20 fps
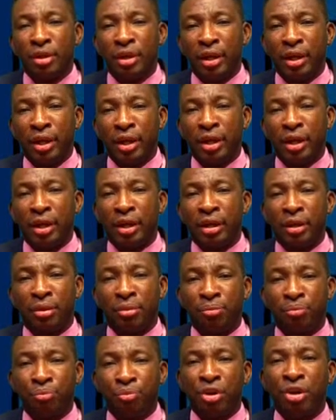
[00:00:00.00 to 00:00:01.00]
a
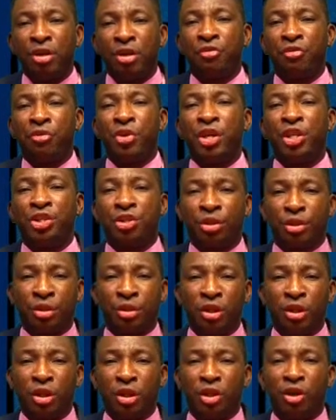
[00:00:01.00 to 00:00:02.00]
proliferation
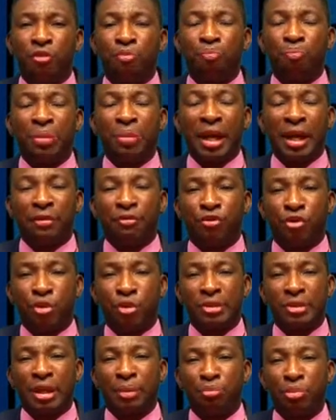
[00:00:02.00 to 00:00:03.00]
of
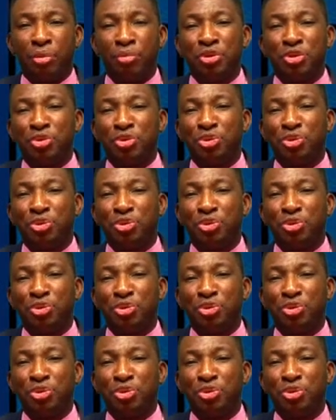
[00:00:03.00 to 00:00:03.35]
platforms that promises